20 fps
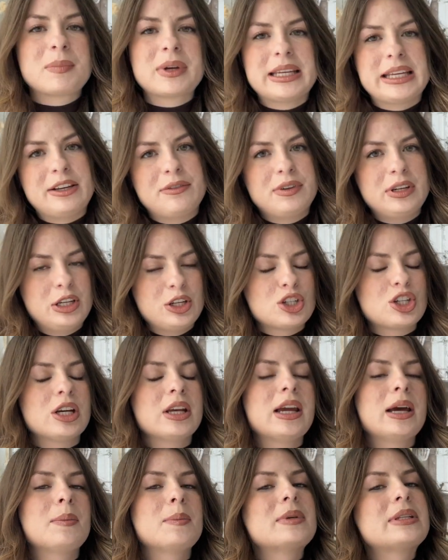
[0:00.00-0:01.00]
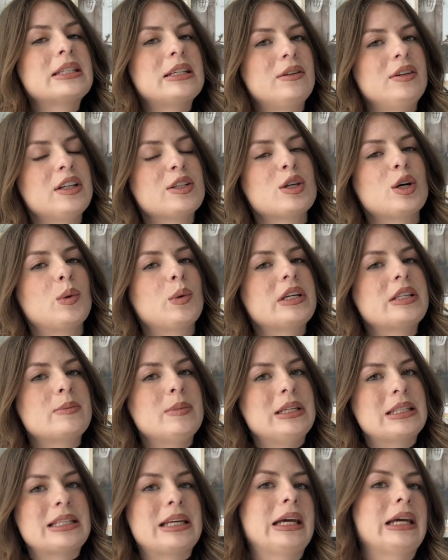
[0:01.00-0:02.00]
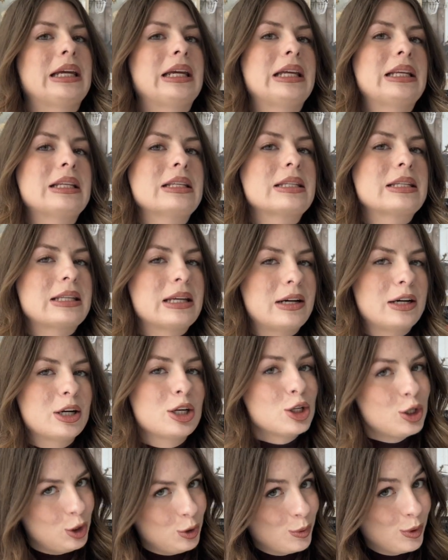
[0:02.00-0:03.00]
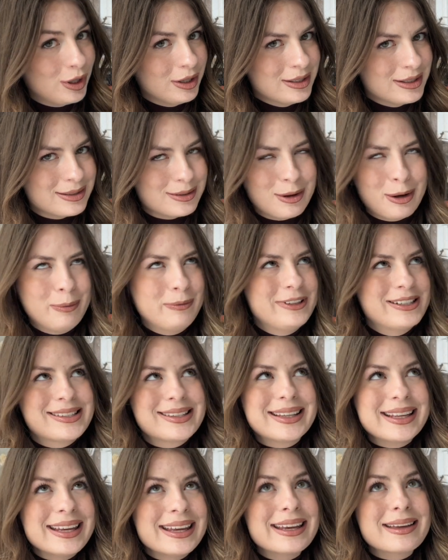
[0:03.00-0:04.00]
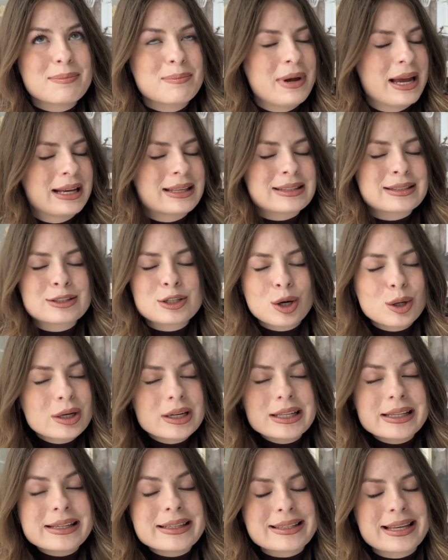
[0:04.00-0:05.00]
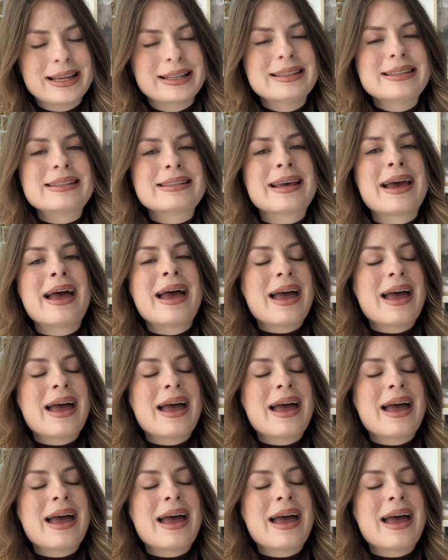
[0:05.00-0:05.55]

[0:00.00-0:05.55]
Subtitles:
Oh yeah, finishing up series always means I can start new ones, obviously. Makes totally sense.